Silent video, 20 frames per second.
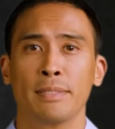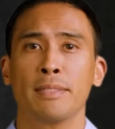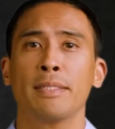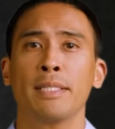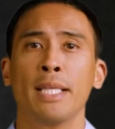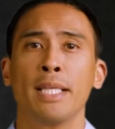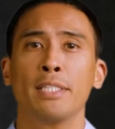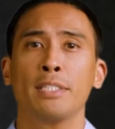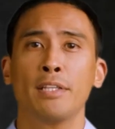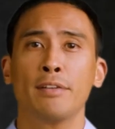
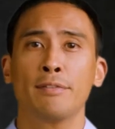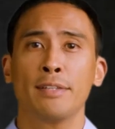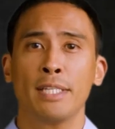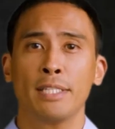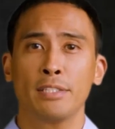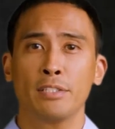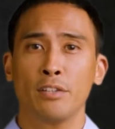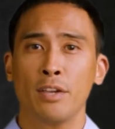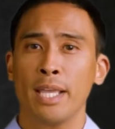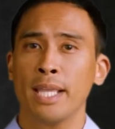Each of
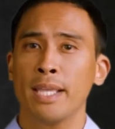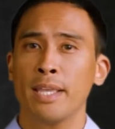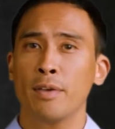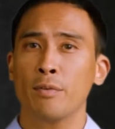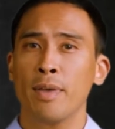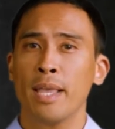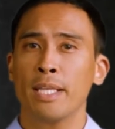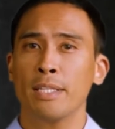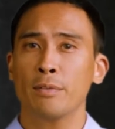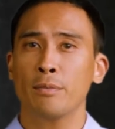these trading
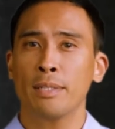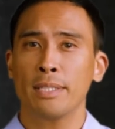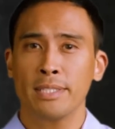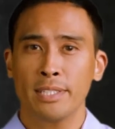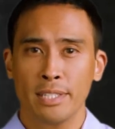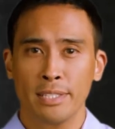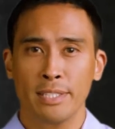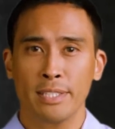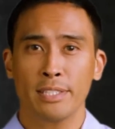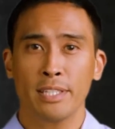arrangements
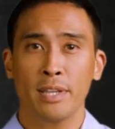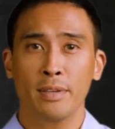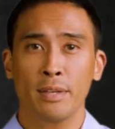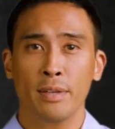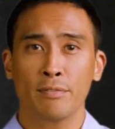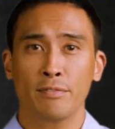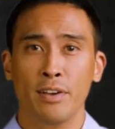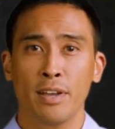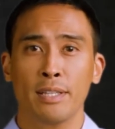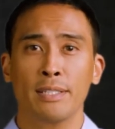has its own
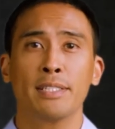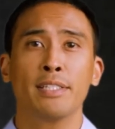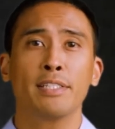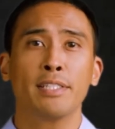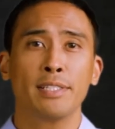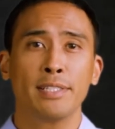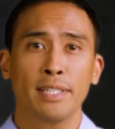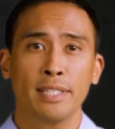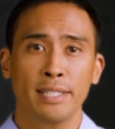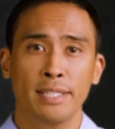
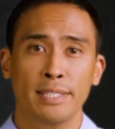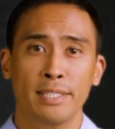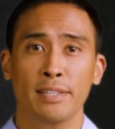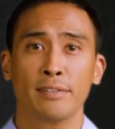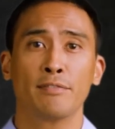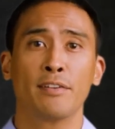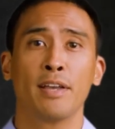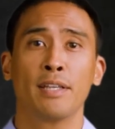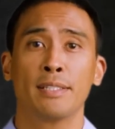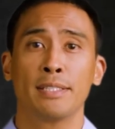advantages and
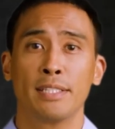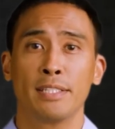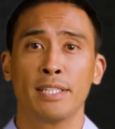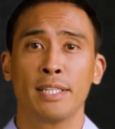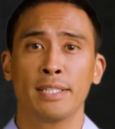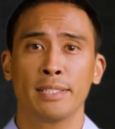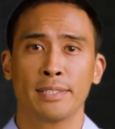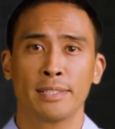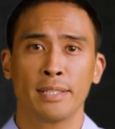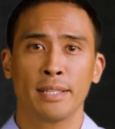
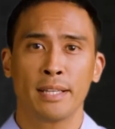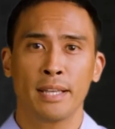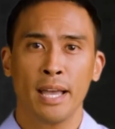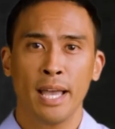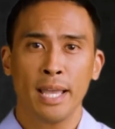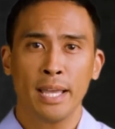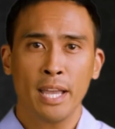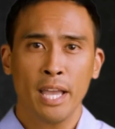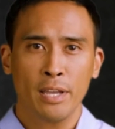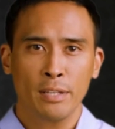disadvantages,
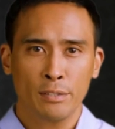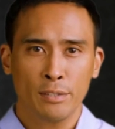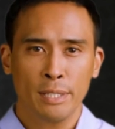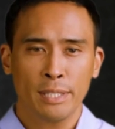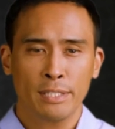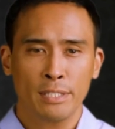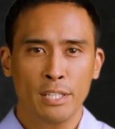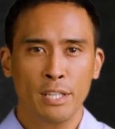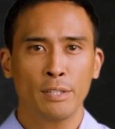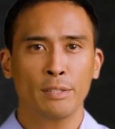and
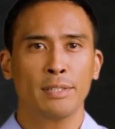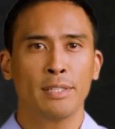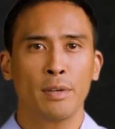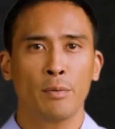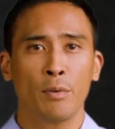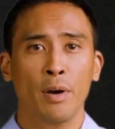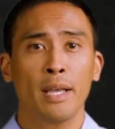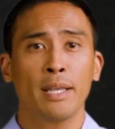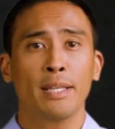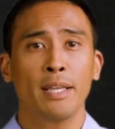countries choose the
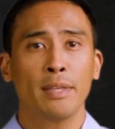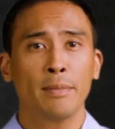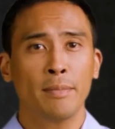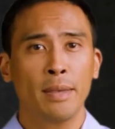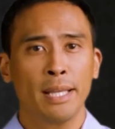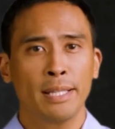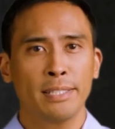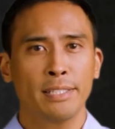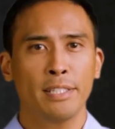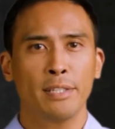one that
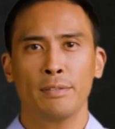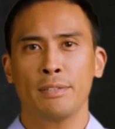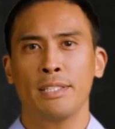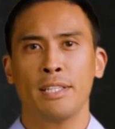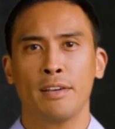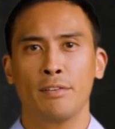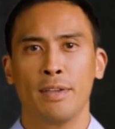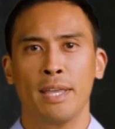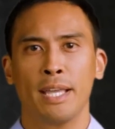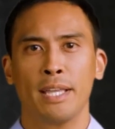best suits
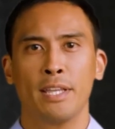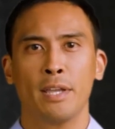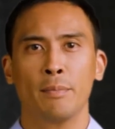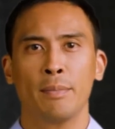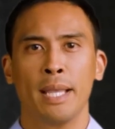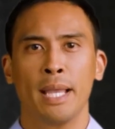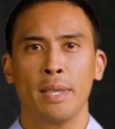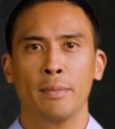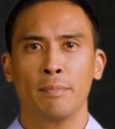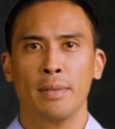their
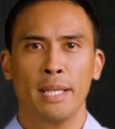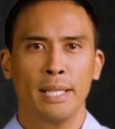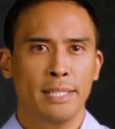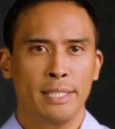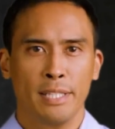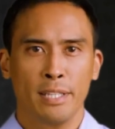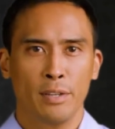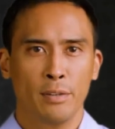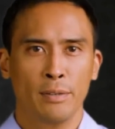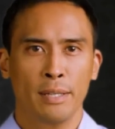economic and
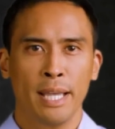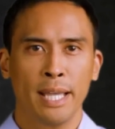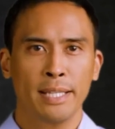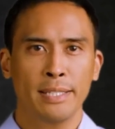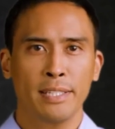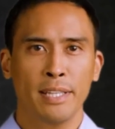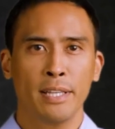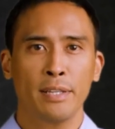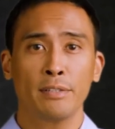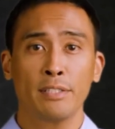political
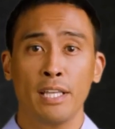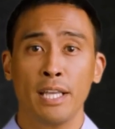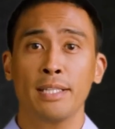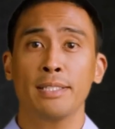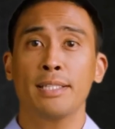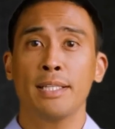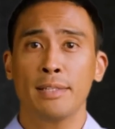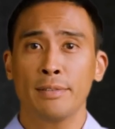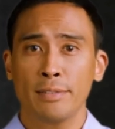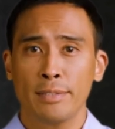needs and
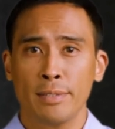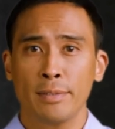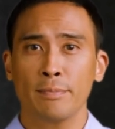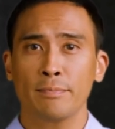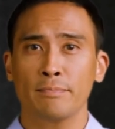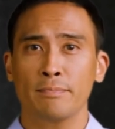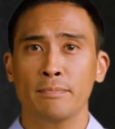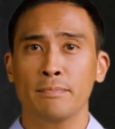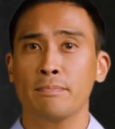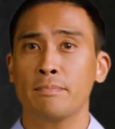objectives.
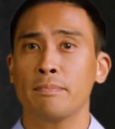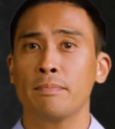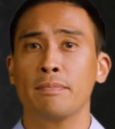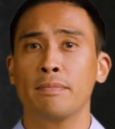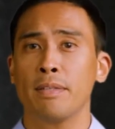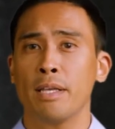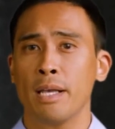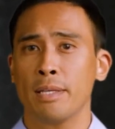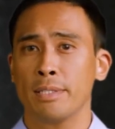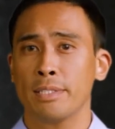
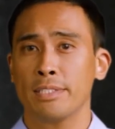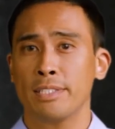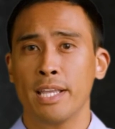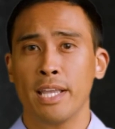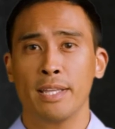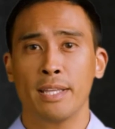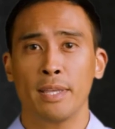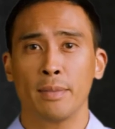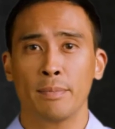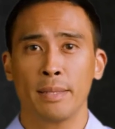
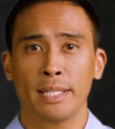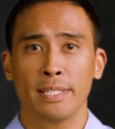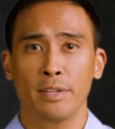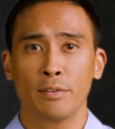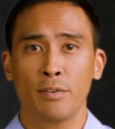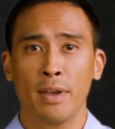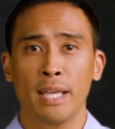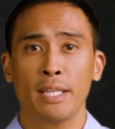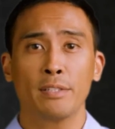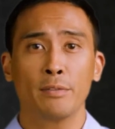Understanding these
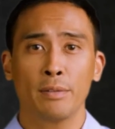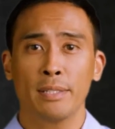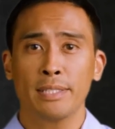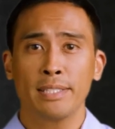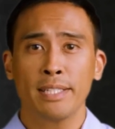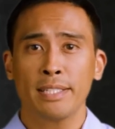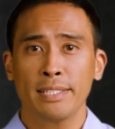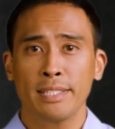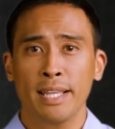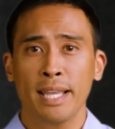arrangements
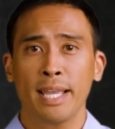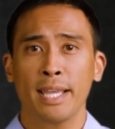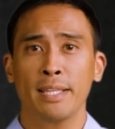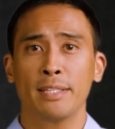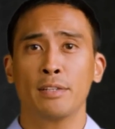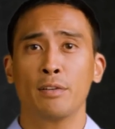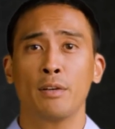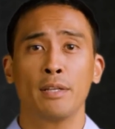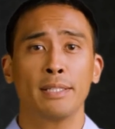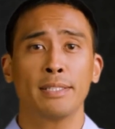is key
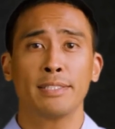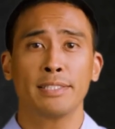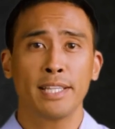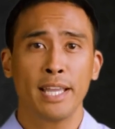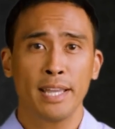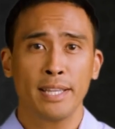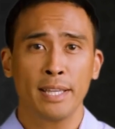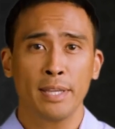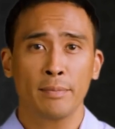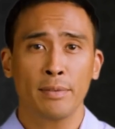to
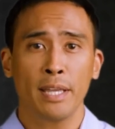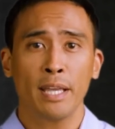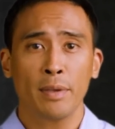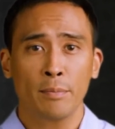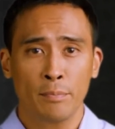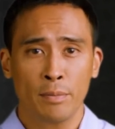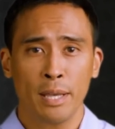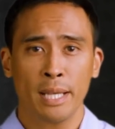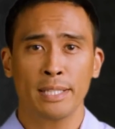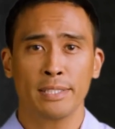understanding the
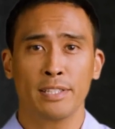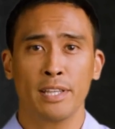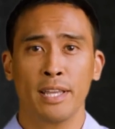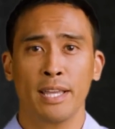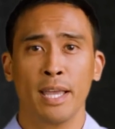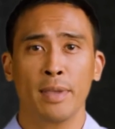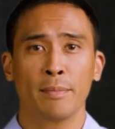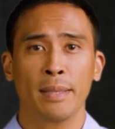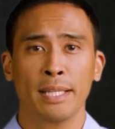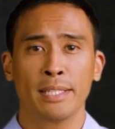complex
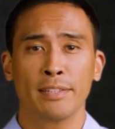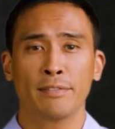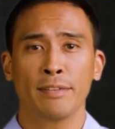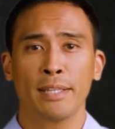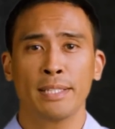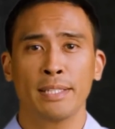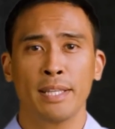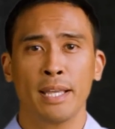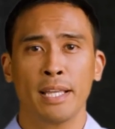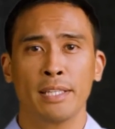dynamics of
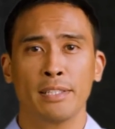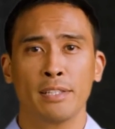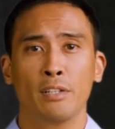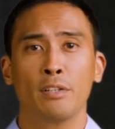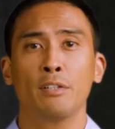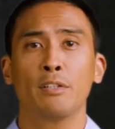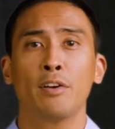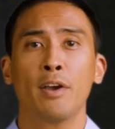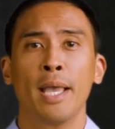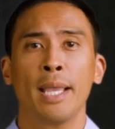international
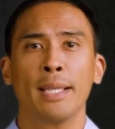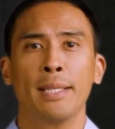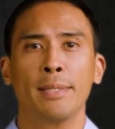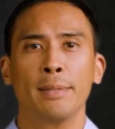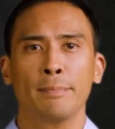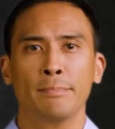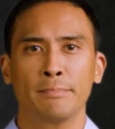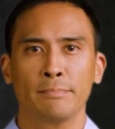trade.